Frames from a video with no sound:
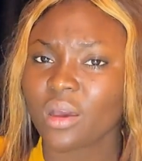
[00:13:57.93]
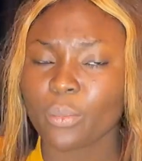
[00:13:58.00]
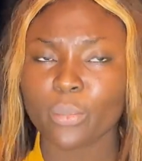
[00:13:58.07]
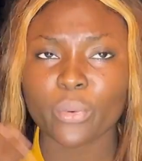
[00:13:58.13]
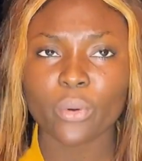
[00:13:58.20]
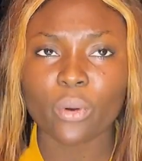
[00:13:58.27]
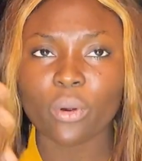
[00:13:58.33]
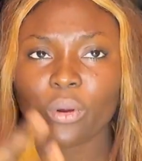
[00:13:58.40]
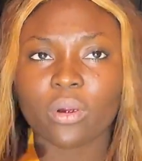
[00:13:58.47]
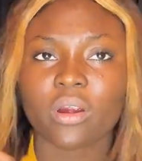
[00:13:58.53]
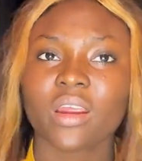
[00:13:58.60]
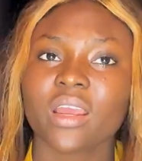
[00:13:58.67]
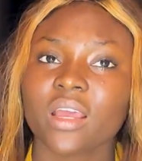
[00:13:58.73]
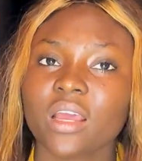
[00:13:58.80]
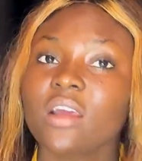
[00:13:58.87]
But
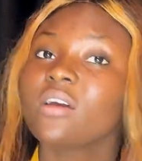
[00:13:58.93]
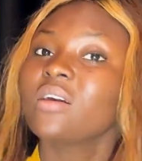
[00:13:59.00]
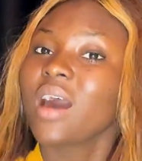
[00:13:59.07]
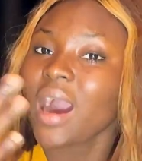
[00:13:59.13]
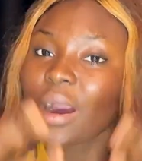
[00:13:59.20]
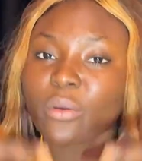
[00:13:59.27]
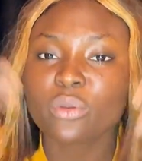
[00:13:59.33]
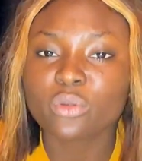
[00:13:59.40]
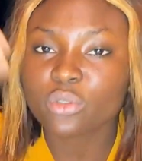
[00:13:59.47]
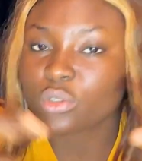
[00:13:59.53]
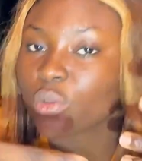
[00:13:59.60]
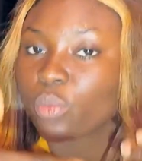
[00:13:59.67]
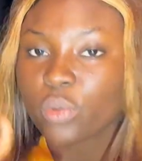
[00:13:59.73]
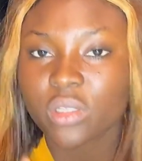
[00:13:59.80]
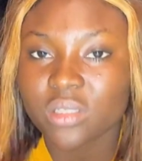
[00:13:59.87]
how you
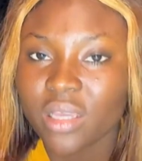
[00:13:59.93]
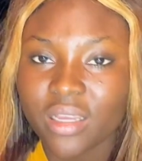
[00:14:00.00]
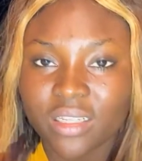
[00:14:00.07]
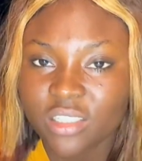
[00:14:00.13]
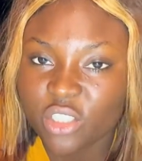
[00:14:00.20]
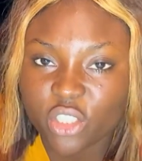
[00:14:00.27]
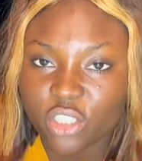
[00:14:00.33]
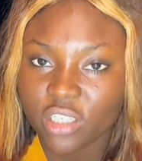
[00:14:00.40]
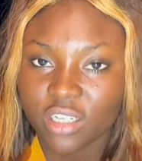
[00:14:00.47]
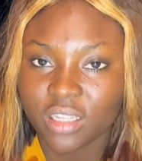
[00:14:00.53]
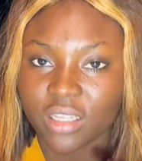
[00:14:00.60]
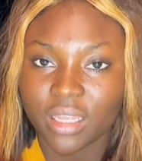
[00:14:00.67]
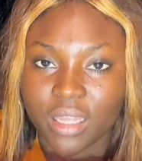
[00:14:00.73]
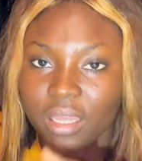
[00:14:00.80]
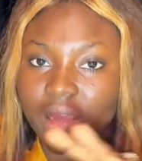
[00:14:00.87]
do it
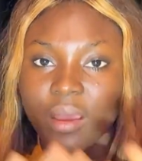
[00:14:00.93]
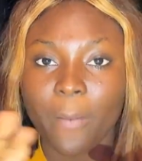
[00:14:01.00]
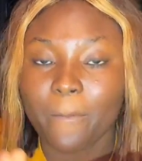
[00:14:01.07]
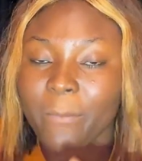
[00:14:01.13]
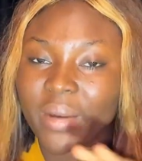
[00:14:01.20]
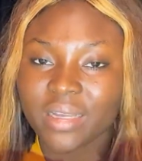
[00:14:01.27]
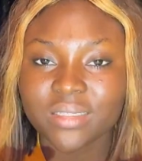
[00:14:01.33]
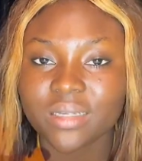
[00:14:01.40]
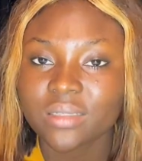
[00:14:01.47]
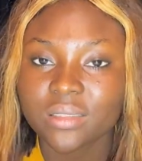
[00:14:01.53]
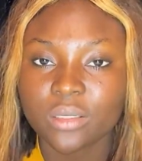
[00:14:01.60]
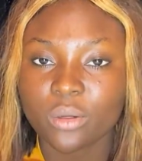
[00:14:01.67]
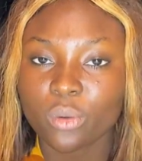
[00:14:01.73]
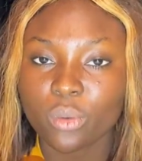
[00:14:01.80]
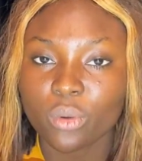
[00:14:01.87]
initially matters a
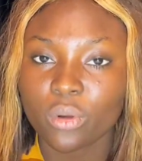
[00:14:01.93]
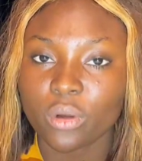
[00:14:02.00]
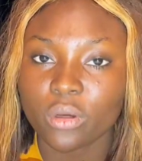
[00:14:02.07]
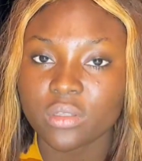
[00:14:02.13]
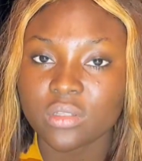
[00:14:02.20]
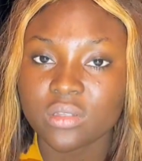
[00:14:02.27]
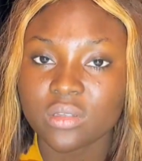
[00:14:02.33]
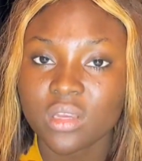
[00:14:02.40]
whole lot.